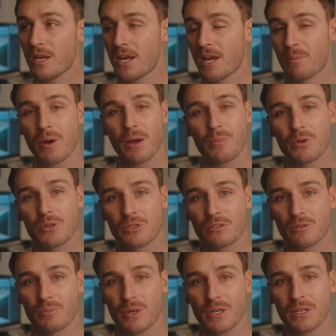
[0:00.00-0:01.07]
and my
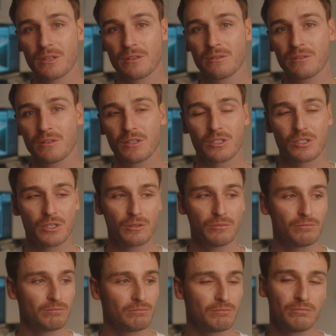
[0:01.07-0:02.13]
personal opinion. So
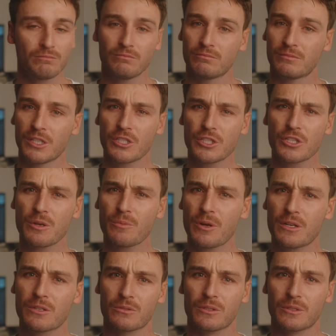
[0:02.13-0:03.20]
let's just jump right into